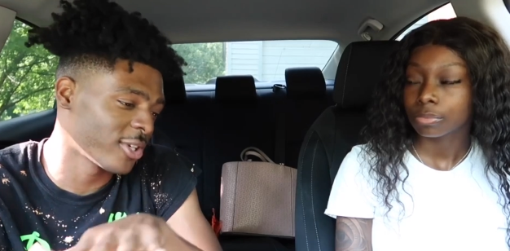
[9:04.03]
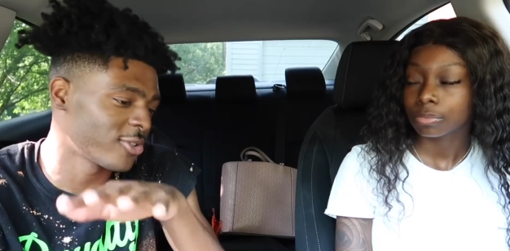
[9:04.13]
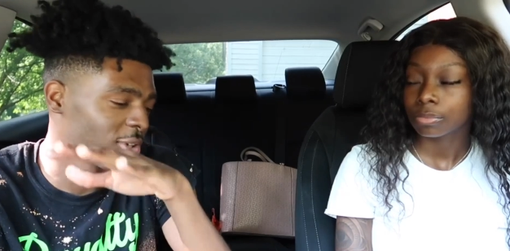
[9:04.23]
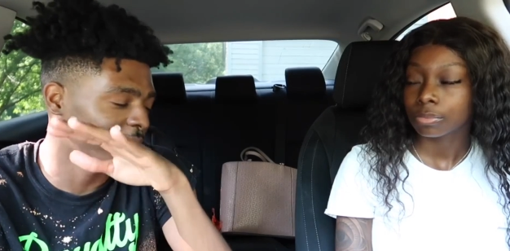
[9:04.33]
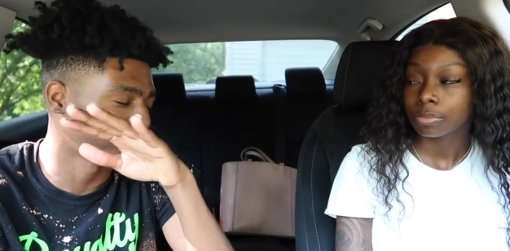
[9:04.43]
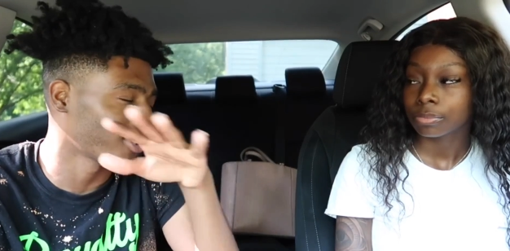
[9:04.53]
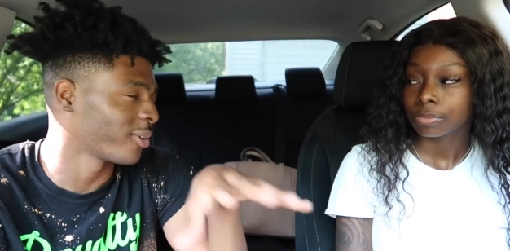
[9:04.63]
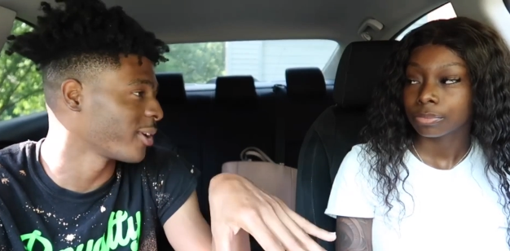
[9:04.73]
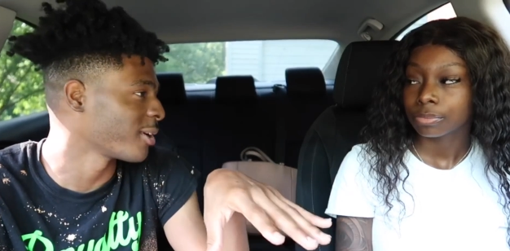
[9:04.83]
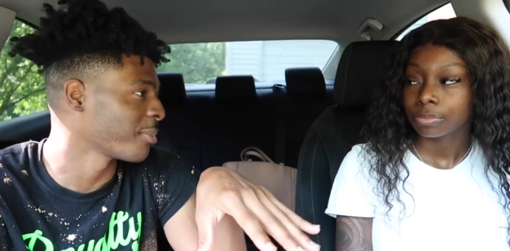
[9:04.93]
Speaker 1: need you to unfollow
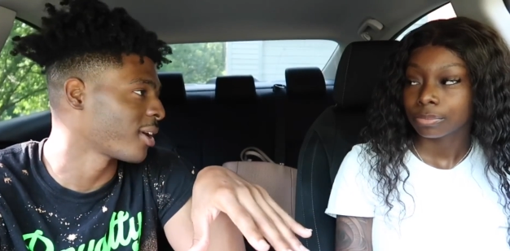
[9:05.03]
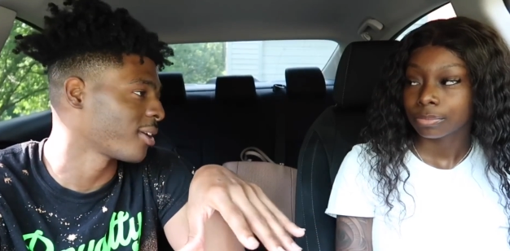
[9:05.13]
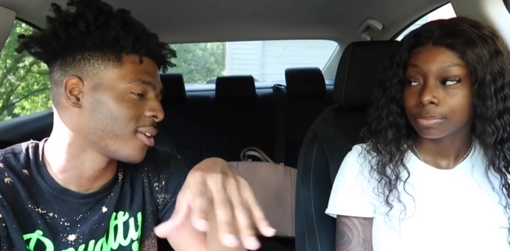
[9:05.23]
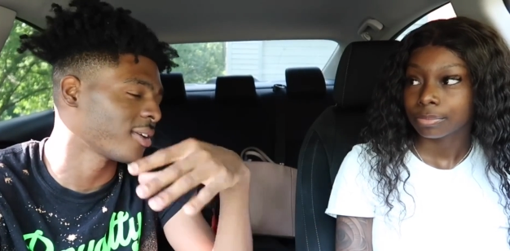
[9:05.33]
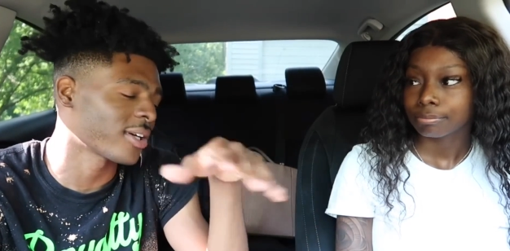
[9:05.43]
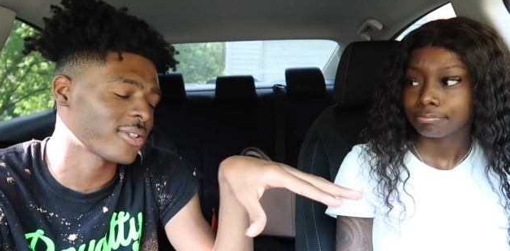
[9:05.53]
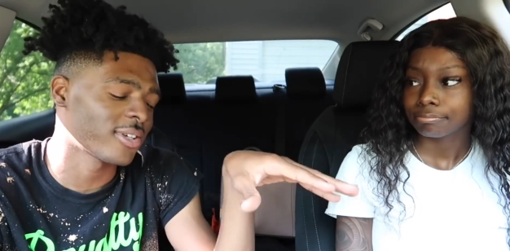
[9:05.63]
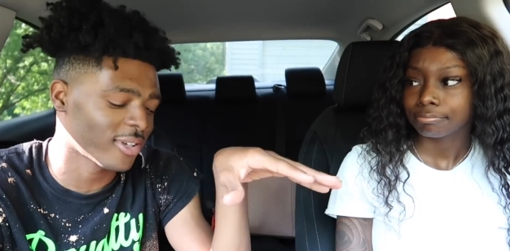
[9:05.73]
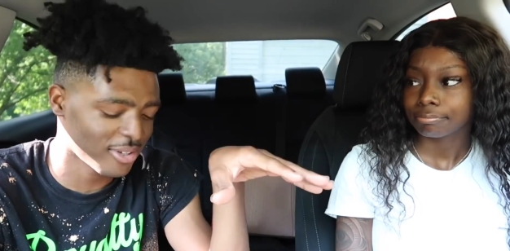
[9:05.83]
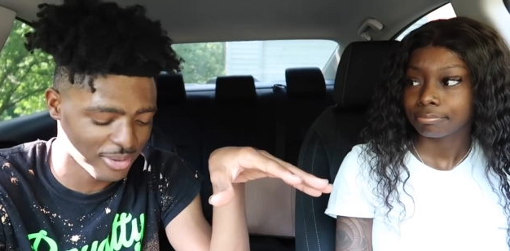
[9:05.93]
everybody. That's
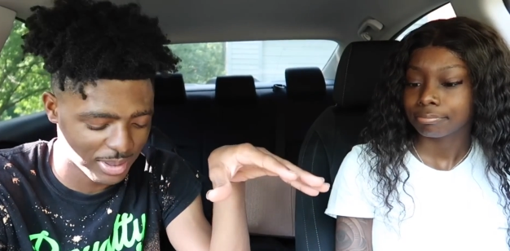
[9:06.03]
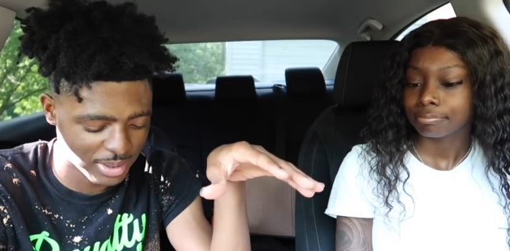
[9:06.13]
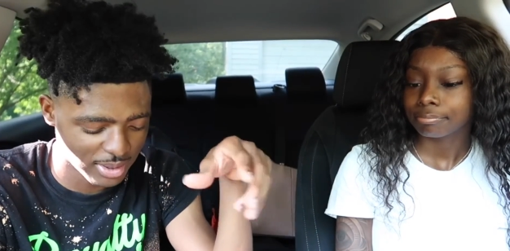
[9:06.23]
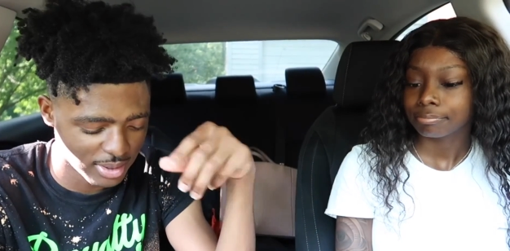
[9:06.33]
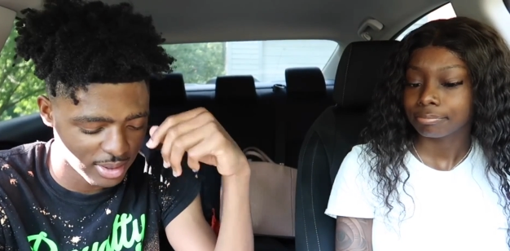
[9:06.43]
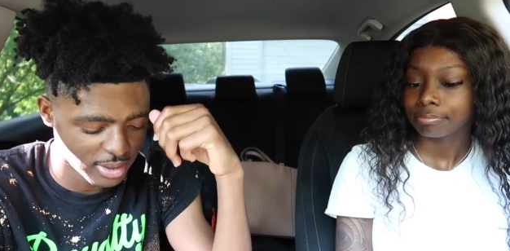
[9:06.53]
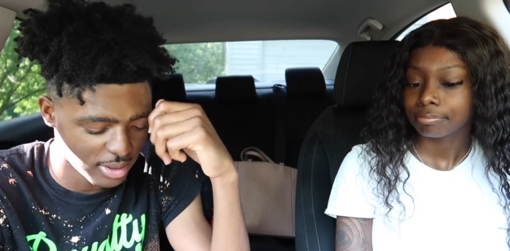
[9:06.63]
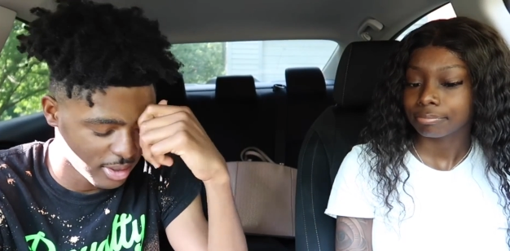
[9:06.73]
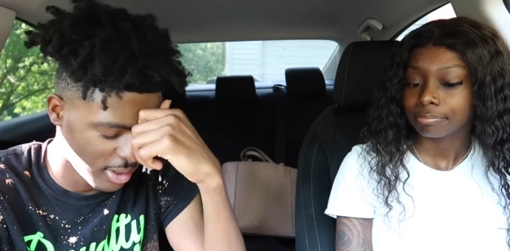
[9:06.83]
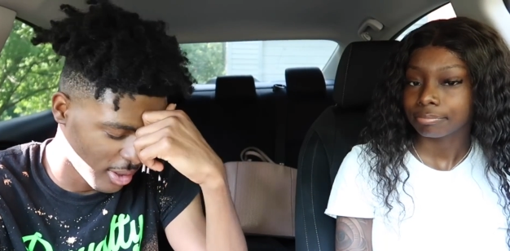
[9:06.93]
dead.
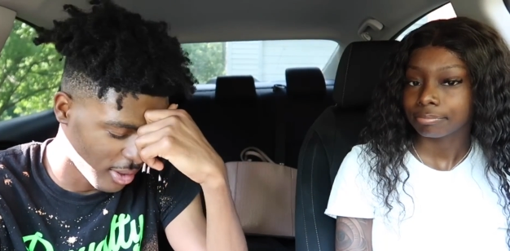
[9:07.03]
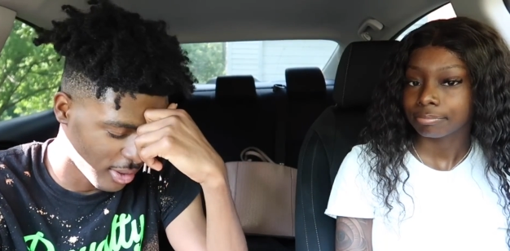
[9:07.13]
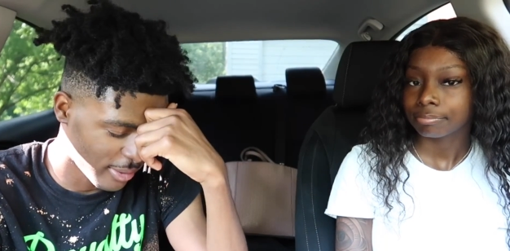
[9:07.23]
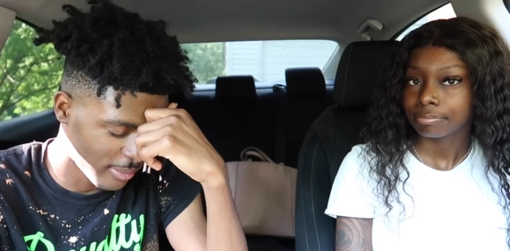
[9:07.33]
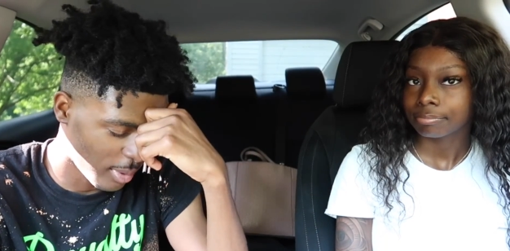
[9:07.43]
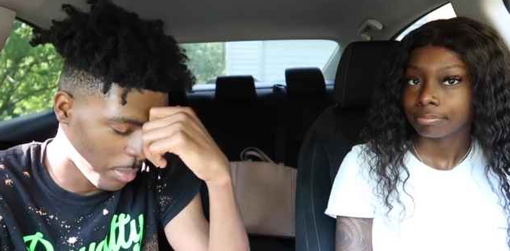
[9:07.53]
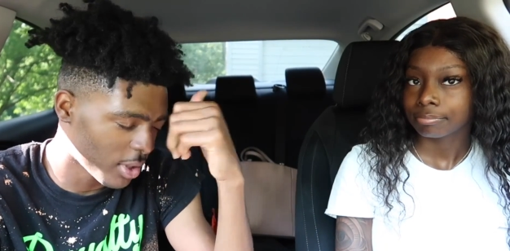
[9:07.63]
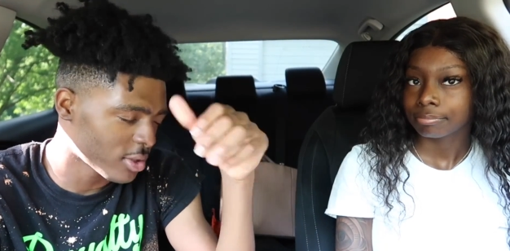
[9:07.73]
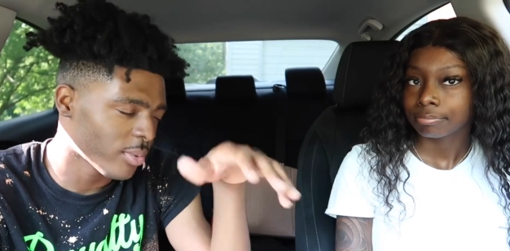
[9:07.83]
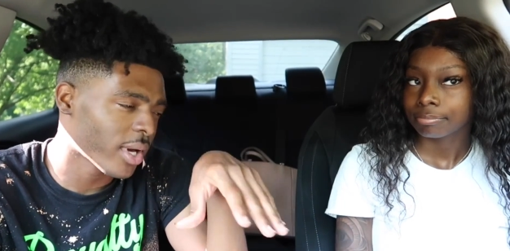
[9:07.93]
And the
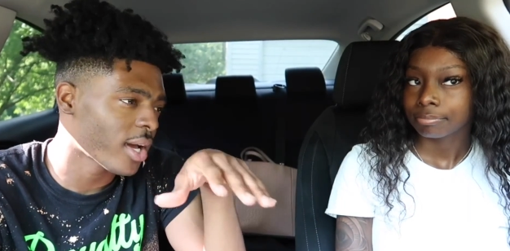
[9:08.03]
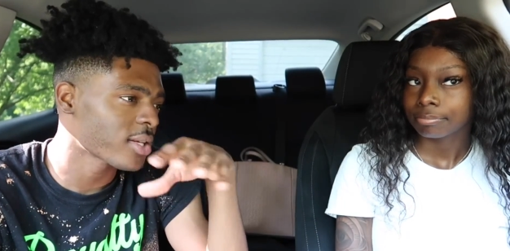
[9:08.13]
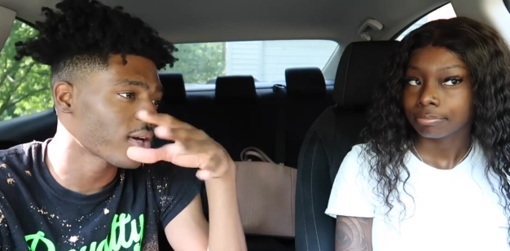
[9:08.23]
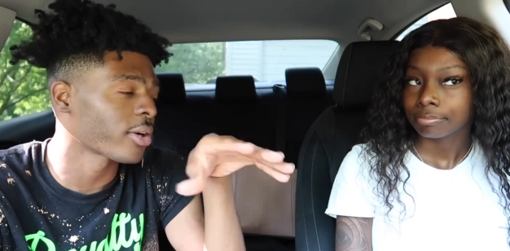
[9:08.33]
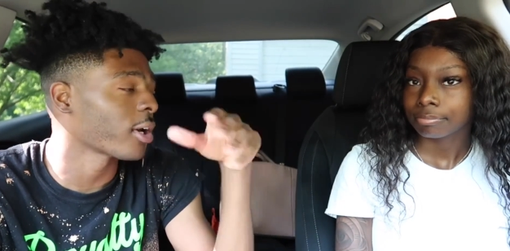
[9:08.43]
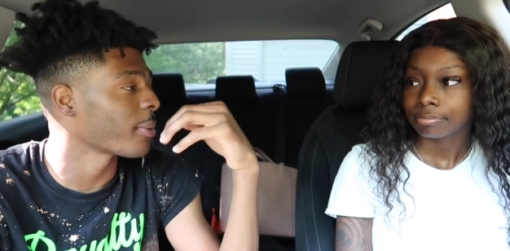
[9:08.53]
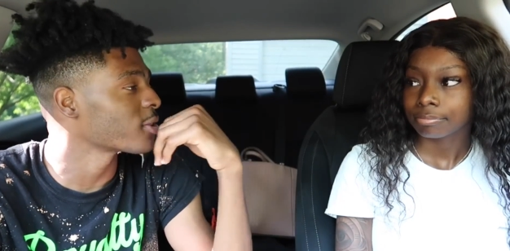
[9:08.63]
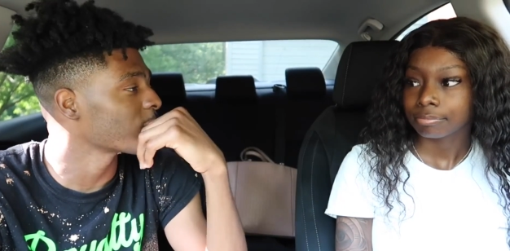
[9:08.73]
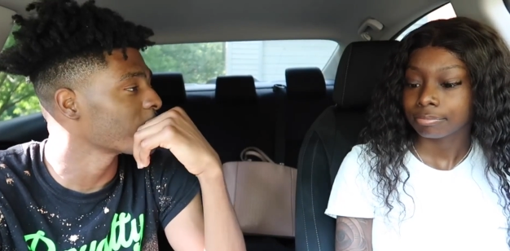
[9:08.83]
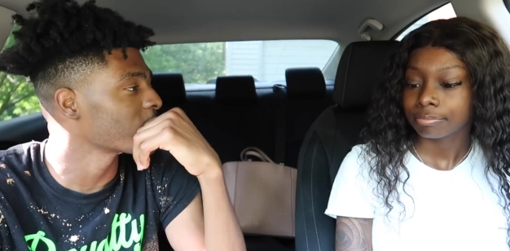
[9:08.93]
picture wise, I don't care about your
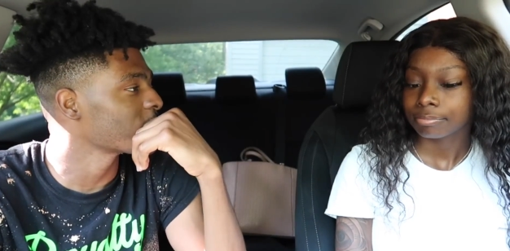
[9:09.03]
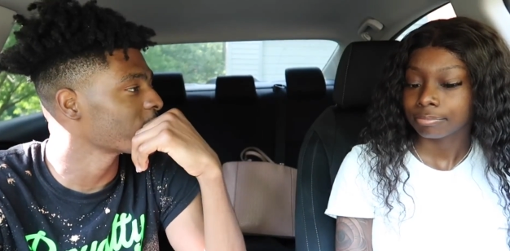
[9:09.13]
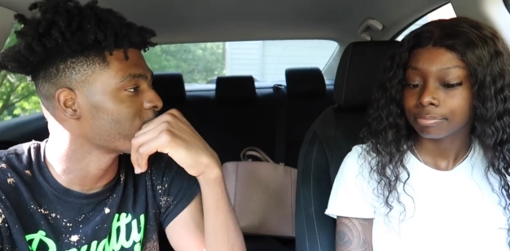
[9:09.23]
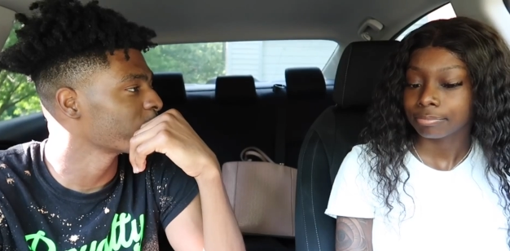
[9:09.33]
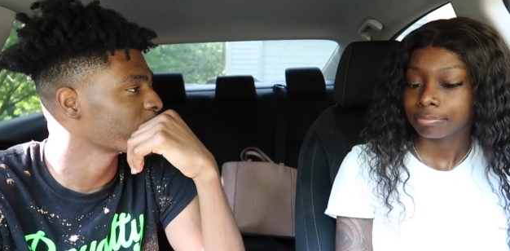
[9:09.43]
pictures.